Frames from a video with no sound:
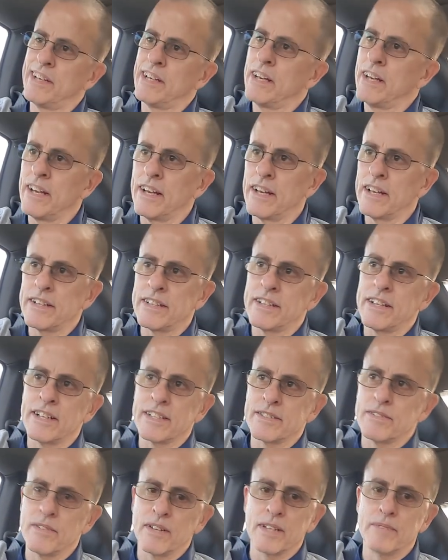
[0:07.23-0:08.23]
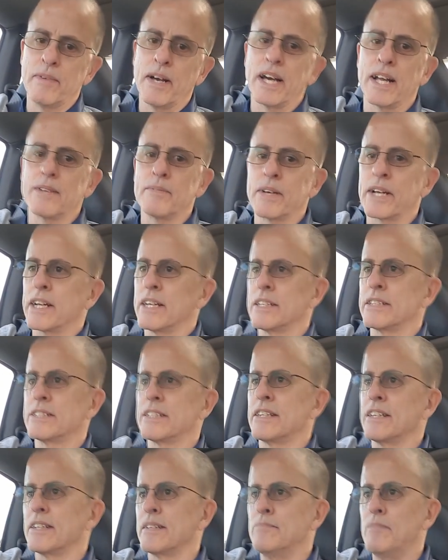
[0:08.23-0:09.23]
It doesn't really matter because
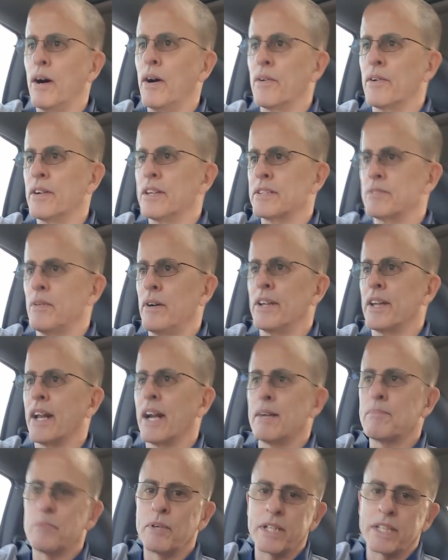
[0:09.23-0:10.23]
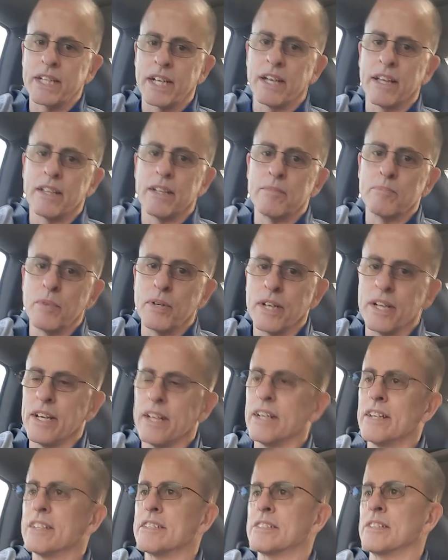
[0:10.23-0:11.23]
the motor is one that I put together and put in
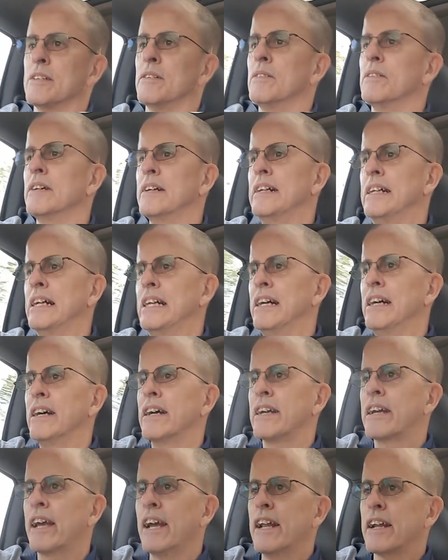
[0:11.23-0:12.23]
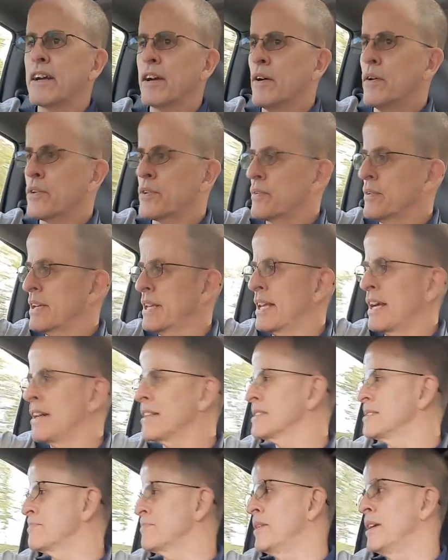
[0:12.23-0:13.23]
it. So can it go
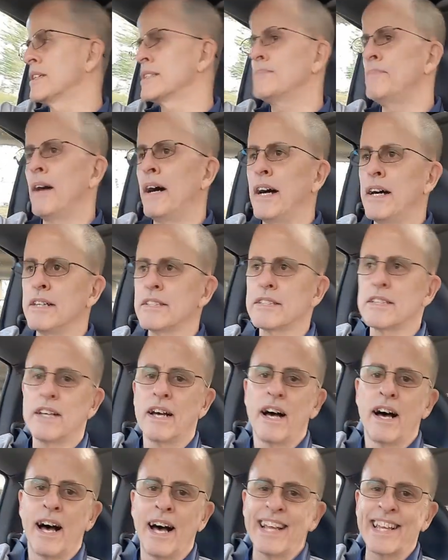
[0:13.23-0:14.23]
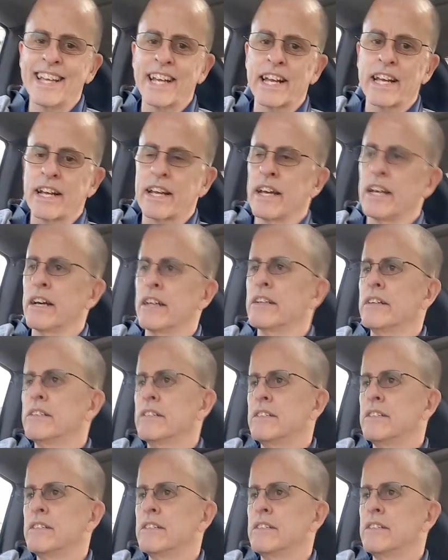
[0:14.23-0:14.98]
3,000 plus miles? I think it can.